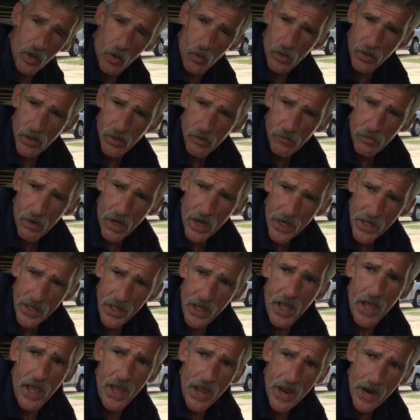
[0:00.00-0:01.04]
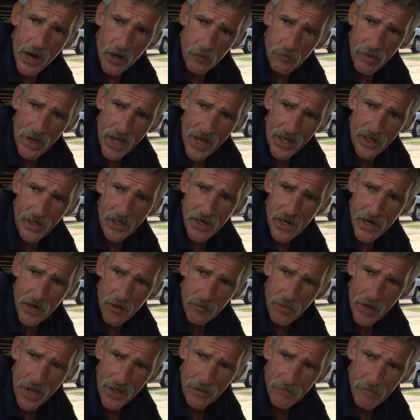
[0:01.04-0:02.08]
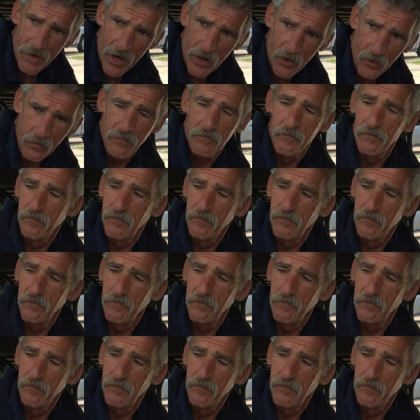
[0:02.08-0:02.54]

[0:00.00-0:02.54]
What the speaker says: go into my airbag and airbag mount,